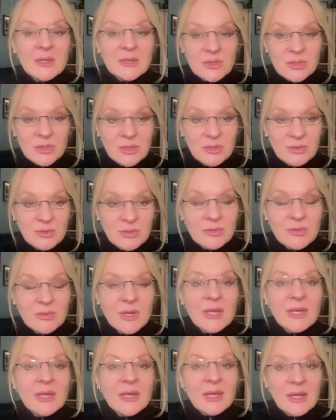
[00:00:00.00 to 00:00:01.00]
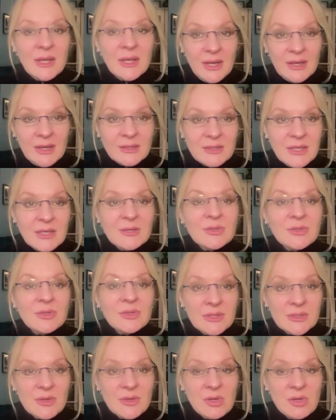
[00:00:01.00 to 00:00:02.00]
to connect into
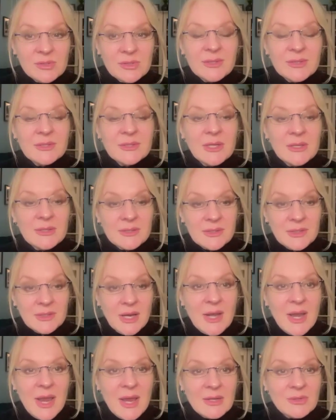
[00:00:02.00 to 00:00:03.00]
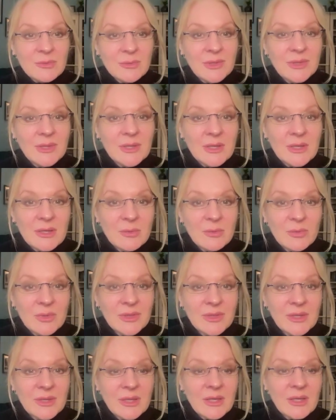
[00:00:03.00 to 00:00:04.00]
these altered states, to connect with
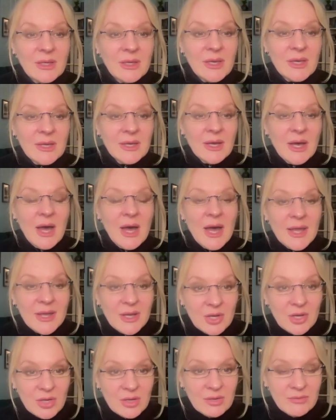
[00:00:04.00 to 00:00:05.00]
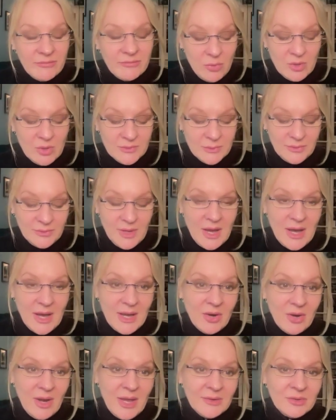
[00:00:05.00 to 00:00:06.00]
the higher forms, with the
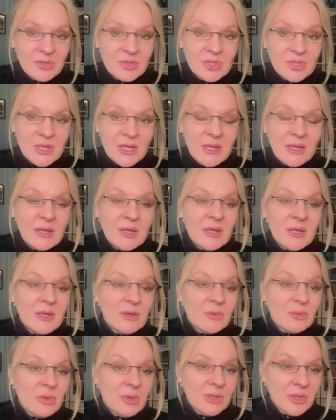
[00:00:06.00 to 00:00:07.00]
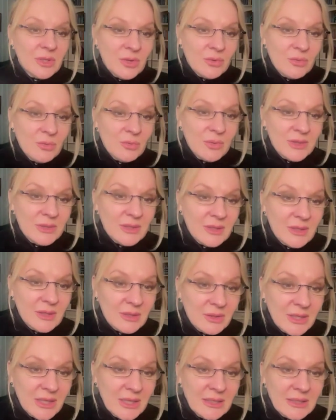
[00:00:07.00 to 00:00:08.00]
higher energy, you know, with
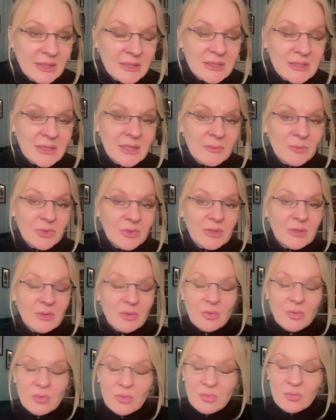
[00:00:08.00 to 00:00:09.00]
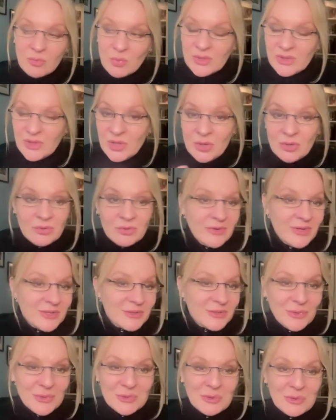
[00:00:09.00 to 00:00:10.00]
the healing team, with the
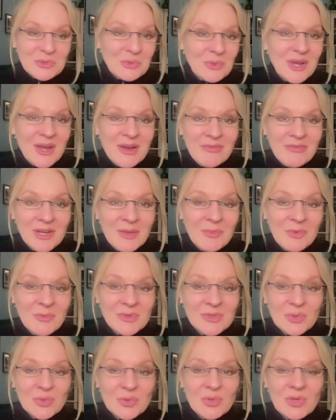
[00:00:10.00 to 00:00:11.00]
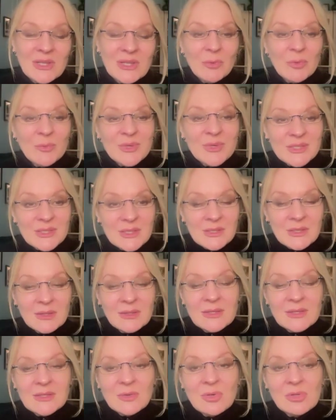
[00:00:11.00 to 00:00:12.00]
universe, with the source, whatever name you want to call it, when we sit in
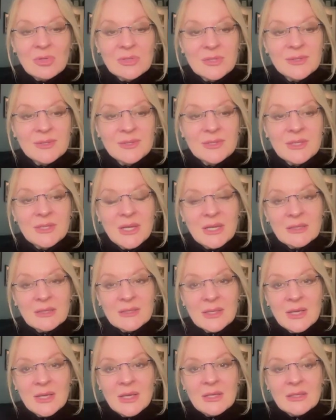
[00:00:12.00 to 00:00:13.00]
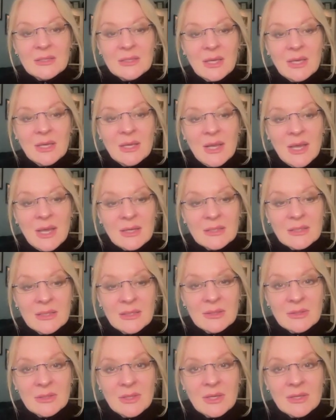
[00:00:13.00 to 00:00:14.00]
these altered states to connect
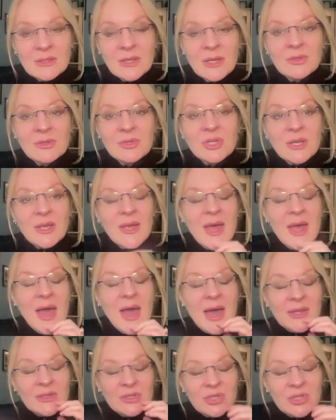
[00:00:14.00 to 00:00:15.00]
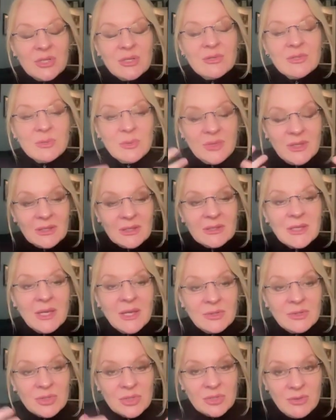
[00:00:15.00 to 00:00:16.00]
into that energy and choose with the
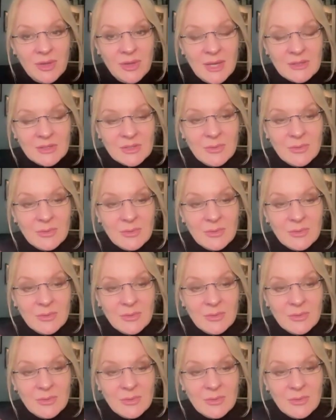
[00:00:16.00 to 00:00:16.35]
intention then